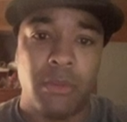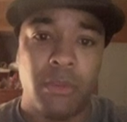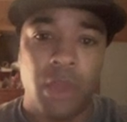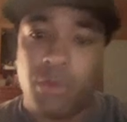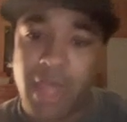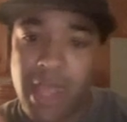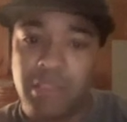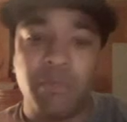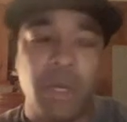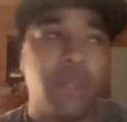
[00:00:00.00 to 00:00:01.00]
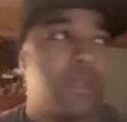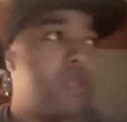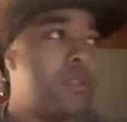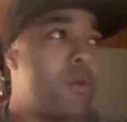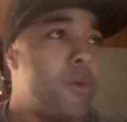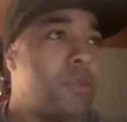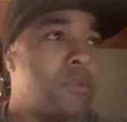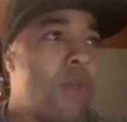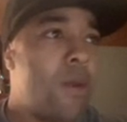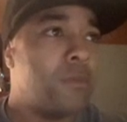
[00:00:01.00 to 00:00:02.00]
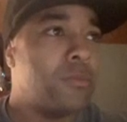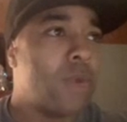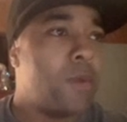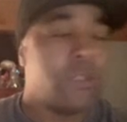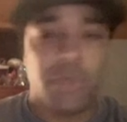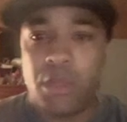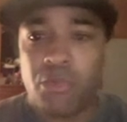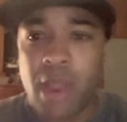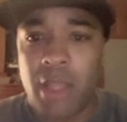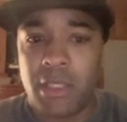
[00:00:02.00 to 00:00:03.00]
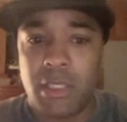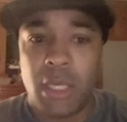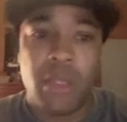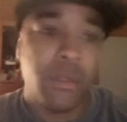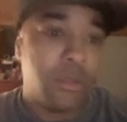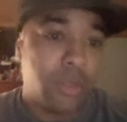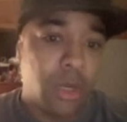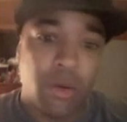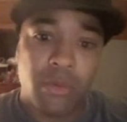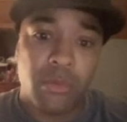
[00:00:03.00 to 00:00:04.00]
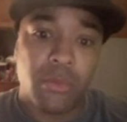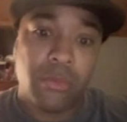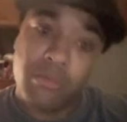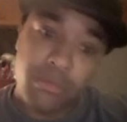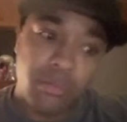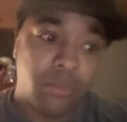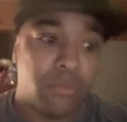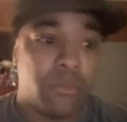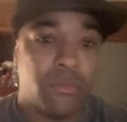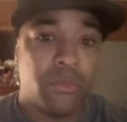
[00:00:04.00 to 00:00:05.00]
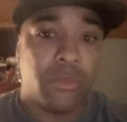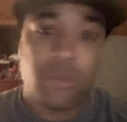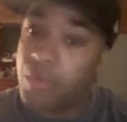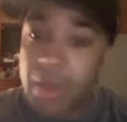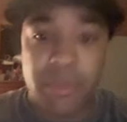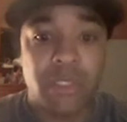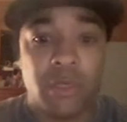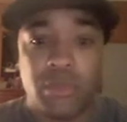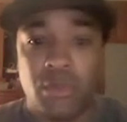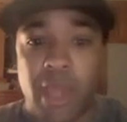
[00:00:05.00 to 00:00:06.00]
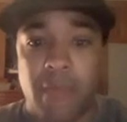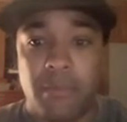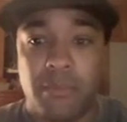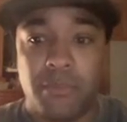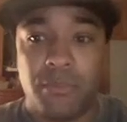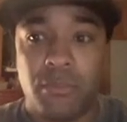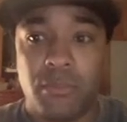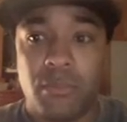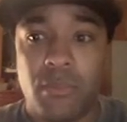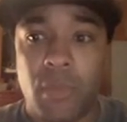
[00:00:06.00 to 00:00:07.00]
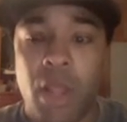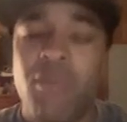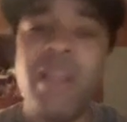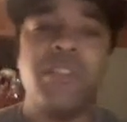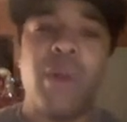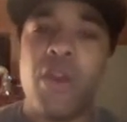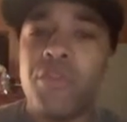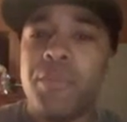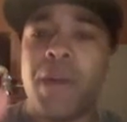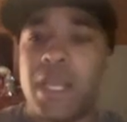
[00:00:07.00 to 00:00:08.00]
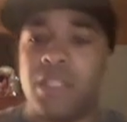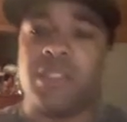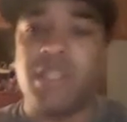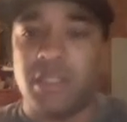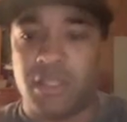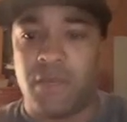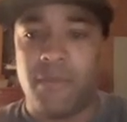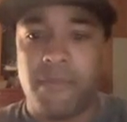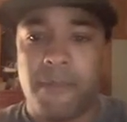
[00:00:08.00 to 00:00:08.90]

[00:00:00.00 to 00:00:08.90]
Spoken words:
And when asked about this, Timothy Bradley said, yo, there might be something to that. Right? So everybody sees it.